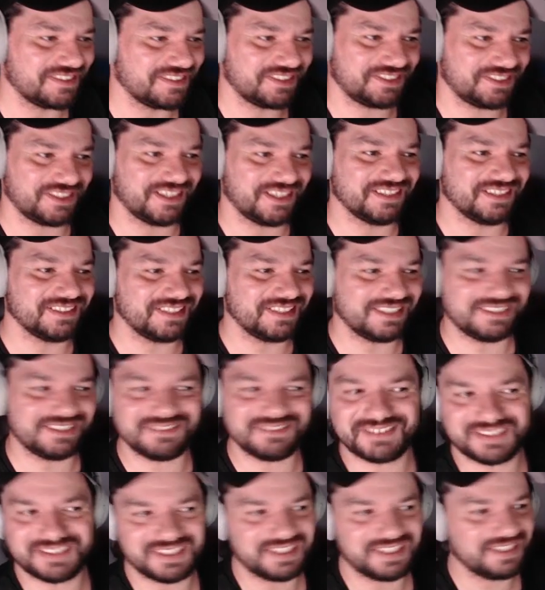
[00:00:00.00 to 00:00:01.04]
on the shot and you
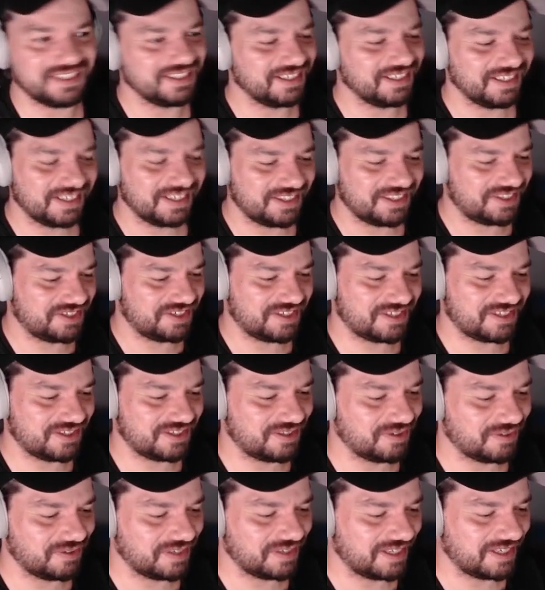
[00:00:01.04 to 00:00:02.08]
see it's
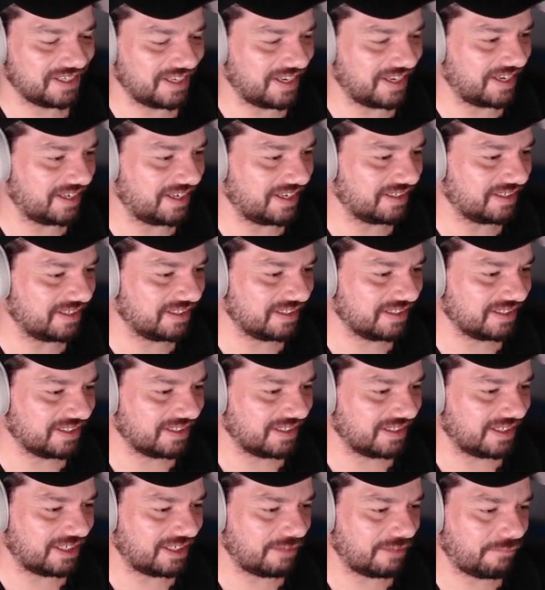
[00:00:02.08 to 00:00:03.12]
just do it again
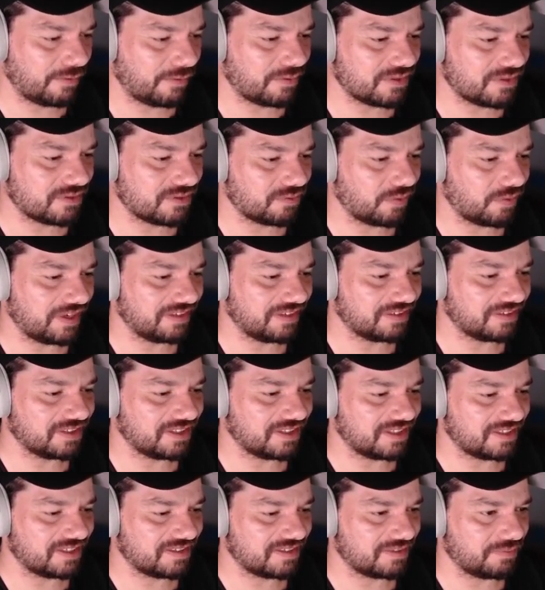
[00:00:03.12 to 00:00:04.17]
and if I want to render
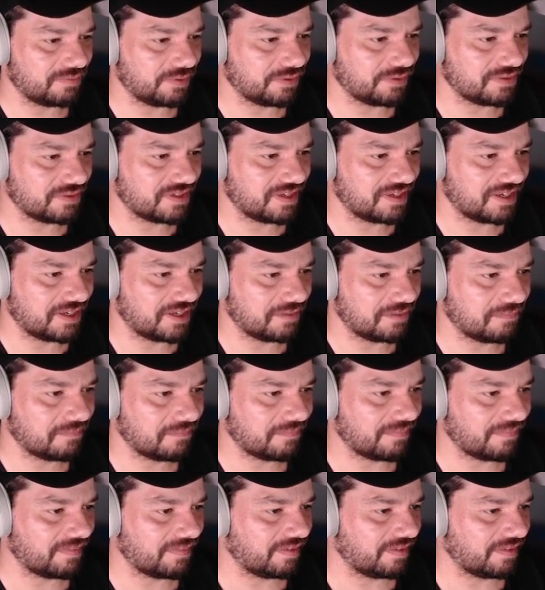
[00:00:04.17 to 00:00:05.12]
this in real time,